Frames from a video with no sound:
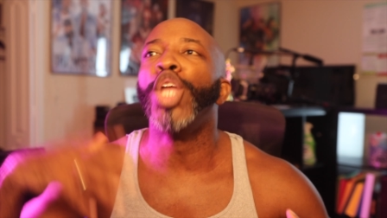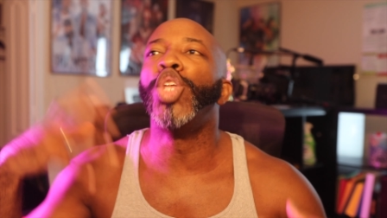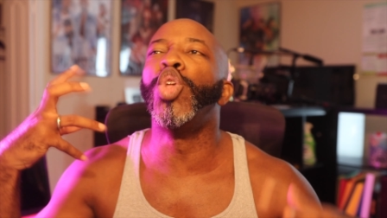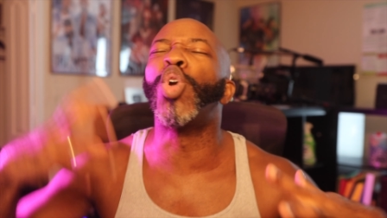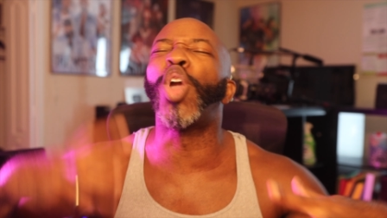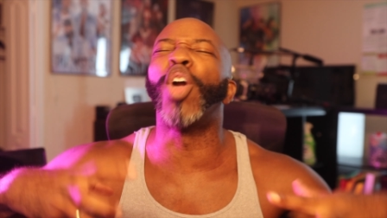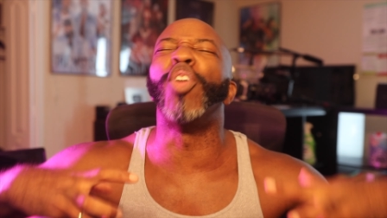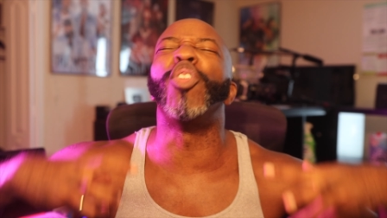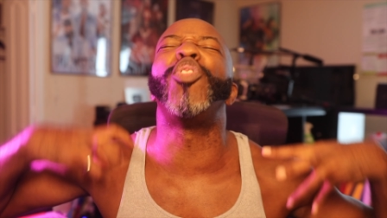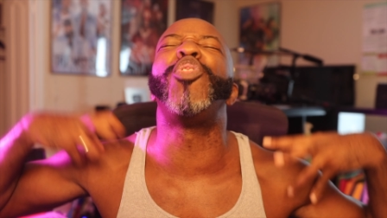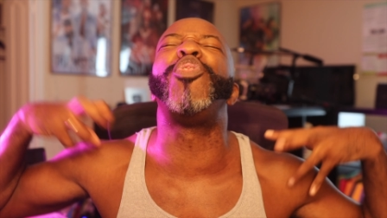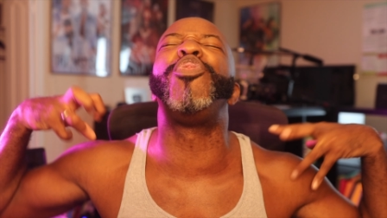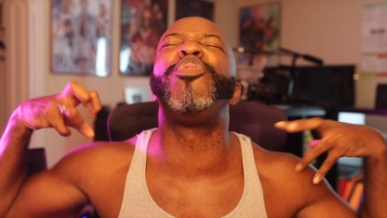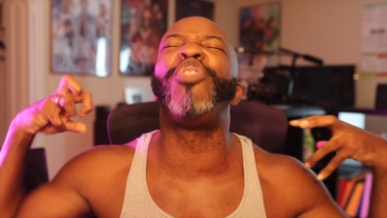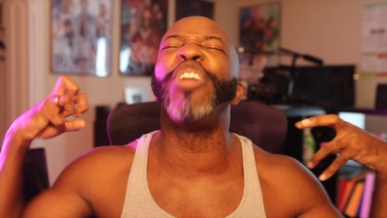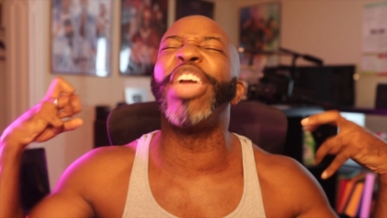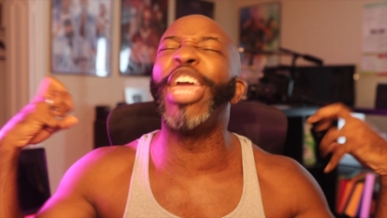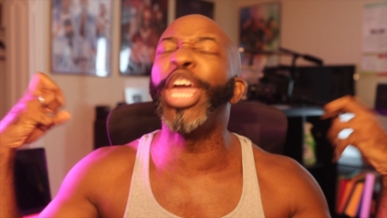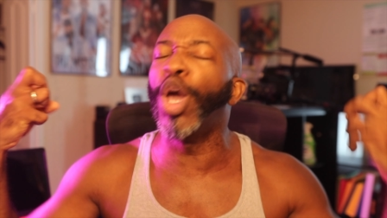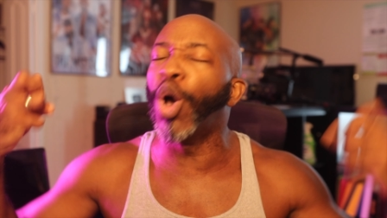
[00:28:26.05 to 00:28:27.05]
you could
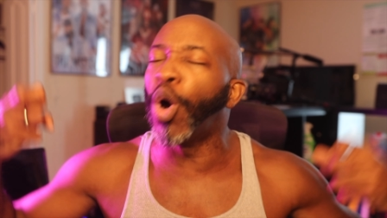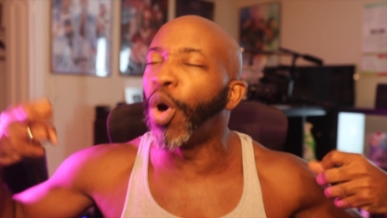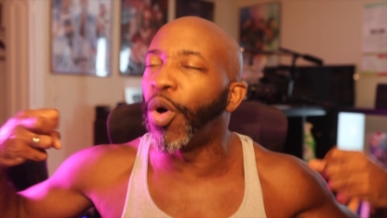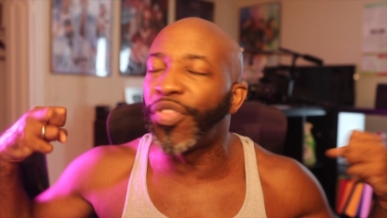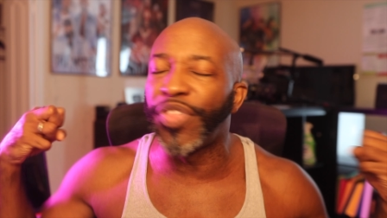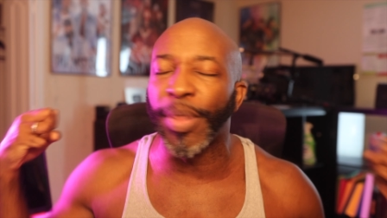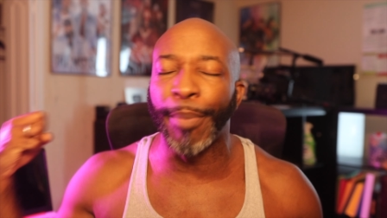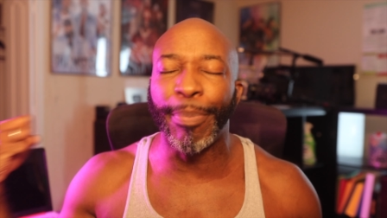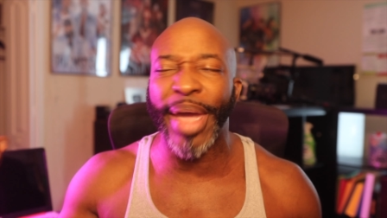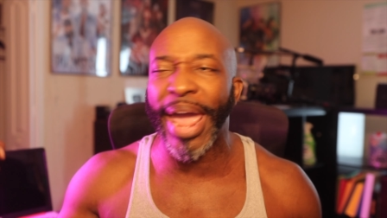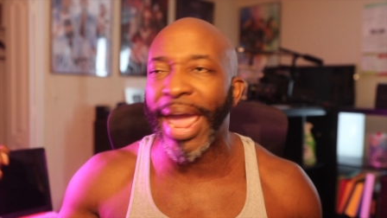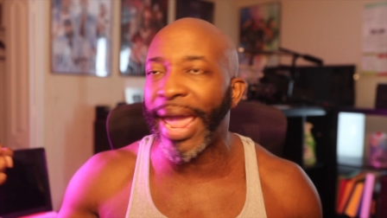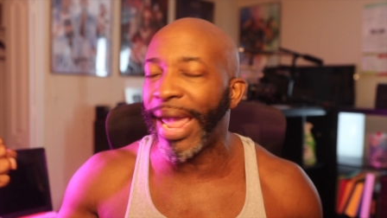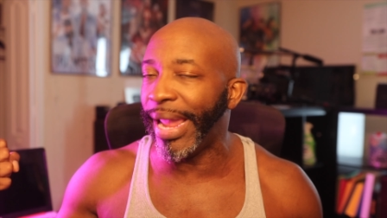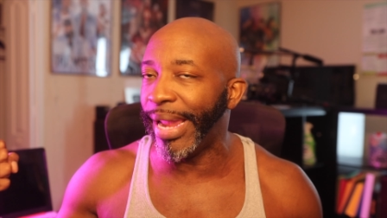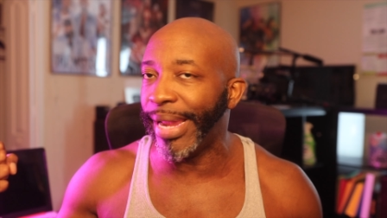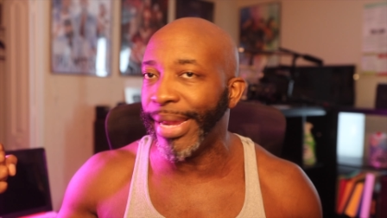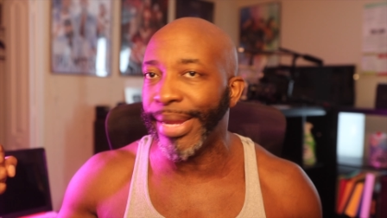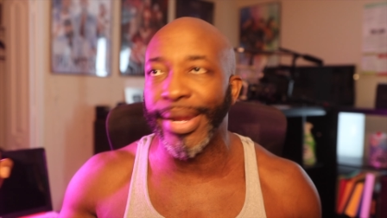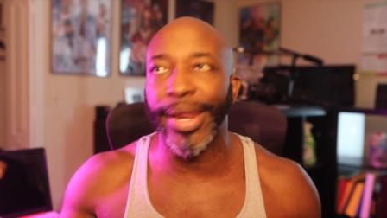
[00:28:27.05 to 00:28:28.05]
feel the
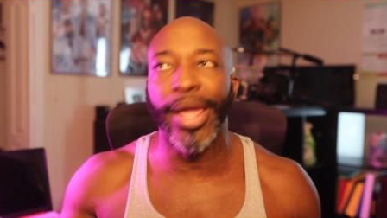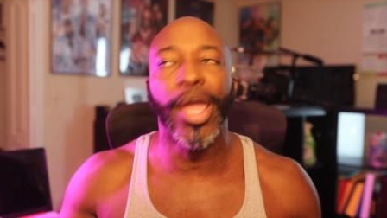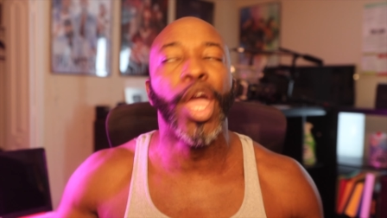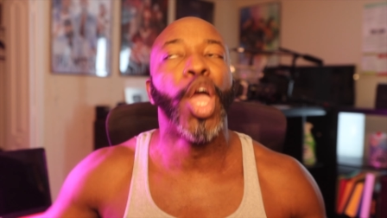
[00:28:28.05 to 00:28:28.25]
pain.